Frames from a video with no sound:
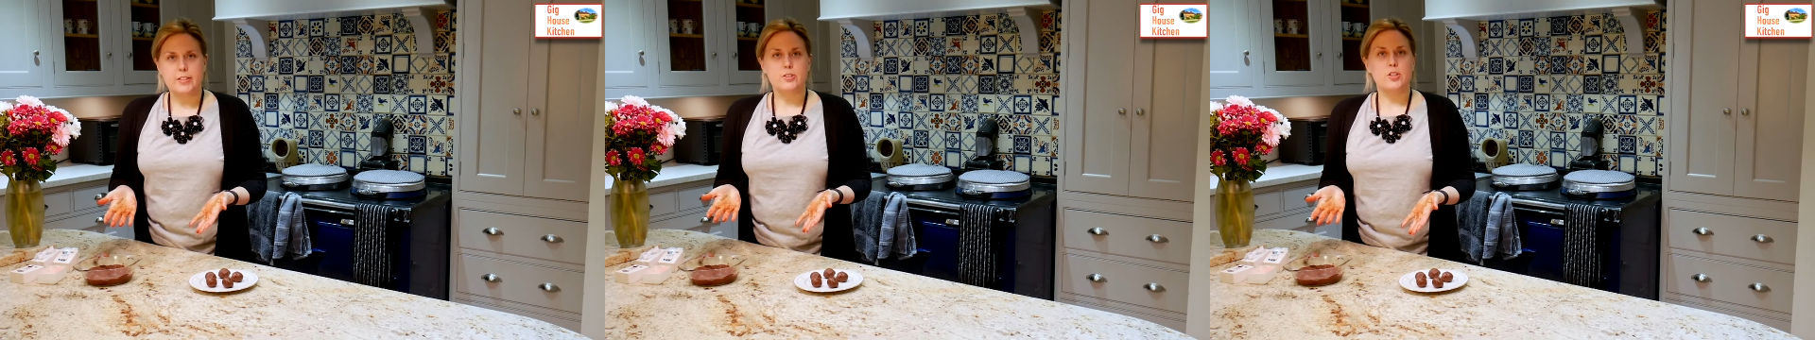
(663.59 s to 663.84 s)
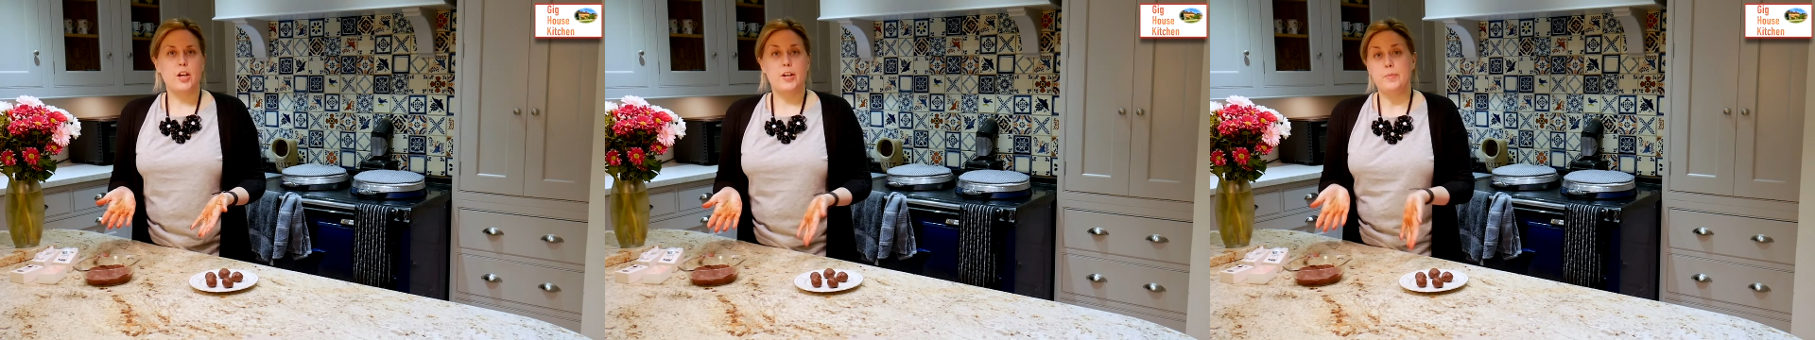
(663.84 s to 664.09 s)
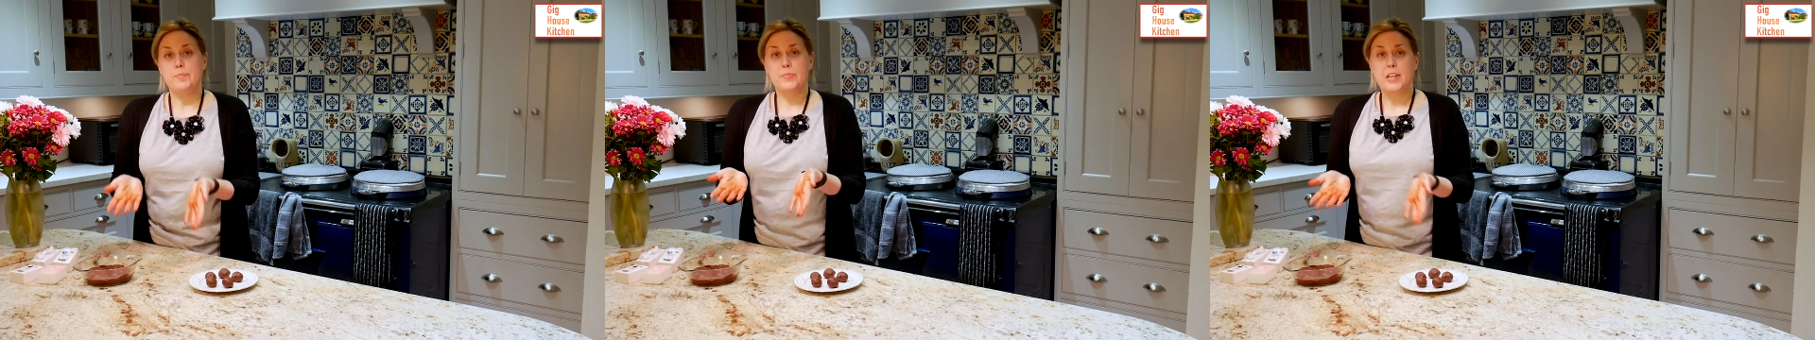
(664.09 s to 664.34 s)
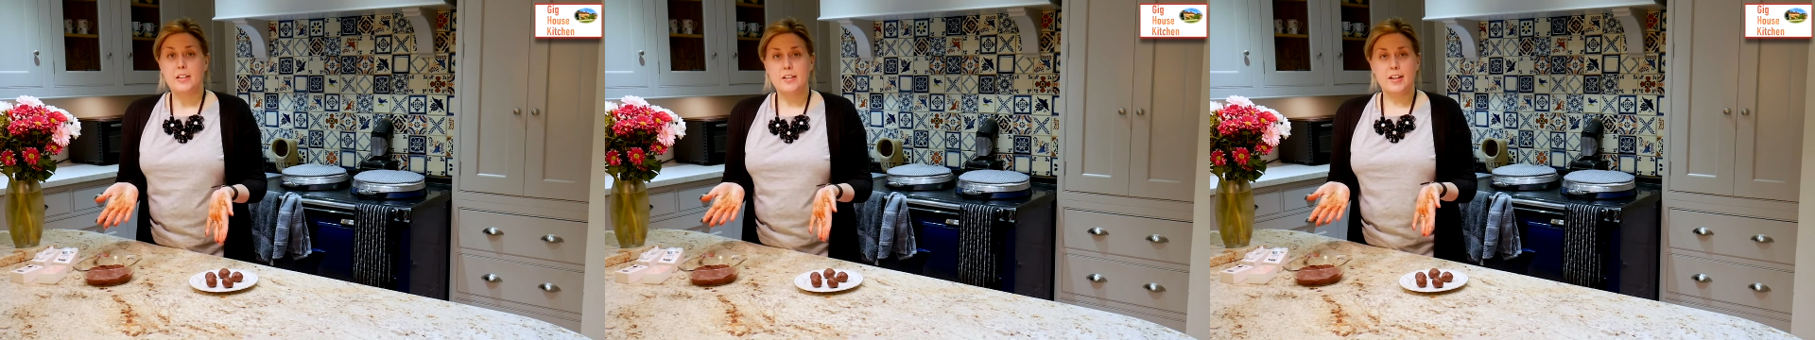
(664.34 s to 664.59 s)
so
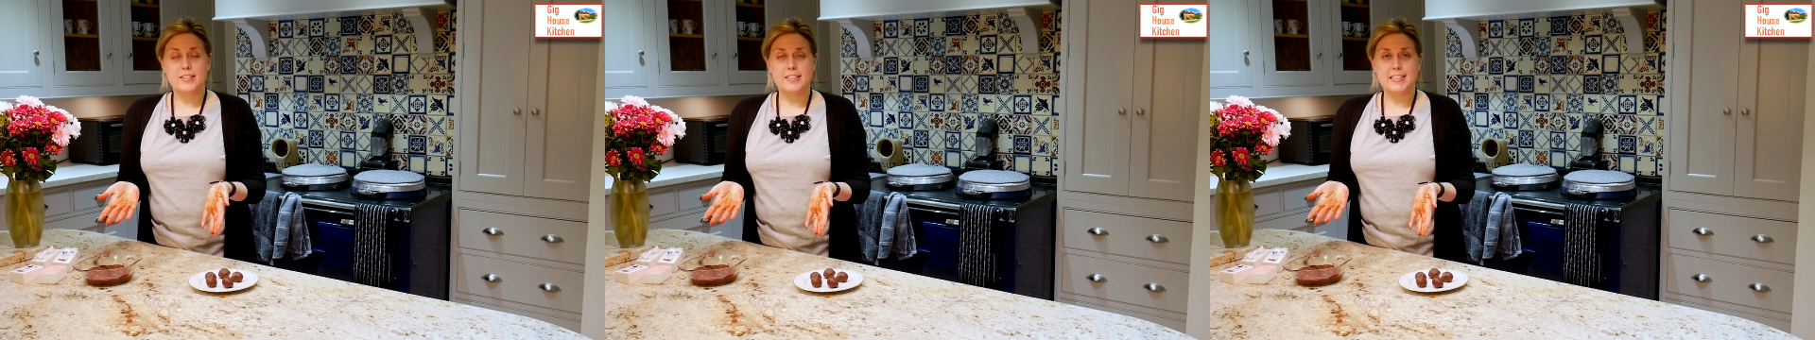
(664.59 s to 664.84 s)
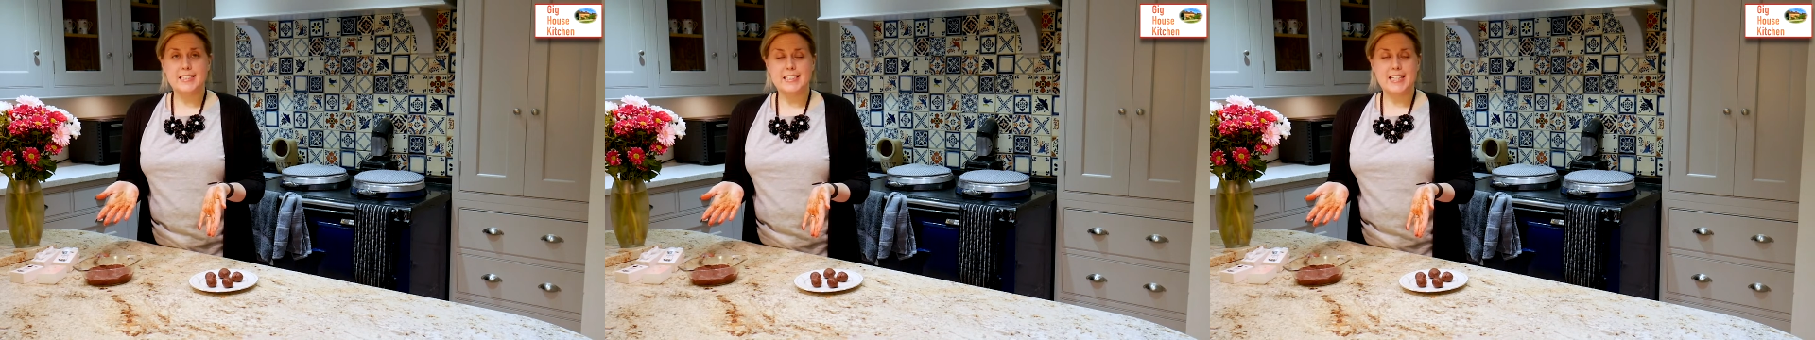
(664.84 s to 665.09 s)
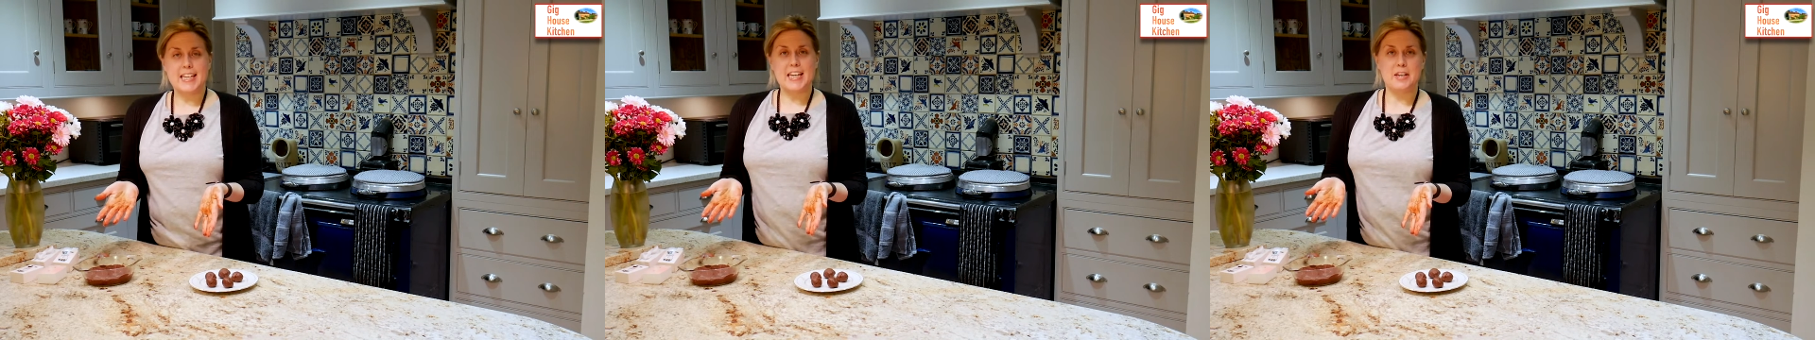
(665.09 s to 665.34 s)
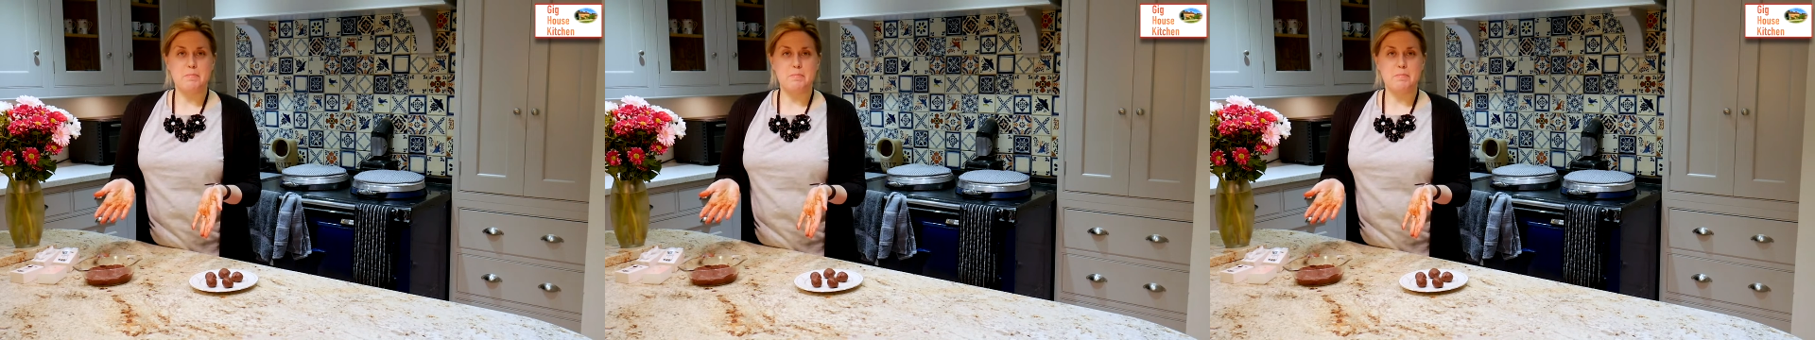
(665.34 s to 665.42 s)
nice and sticky and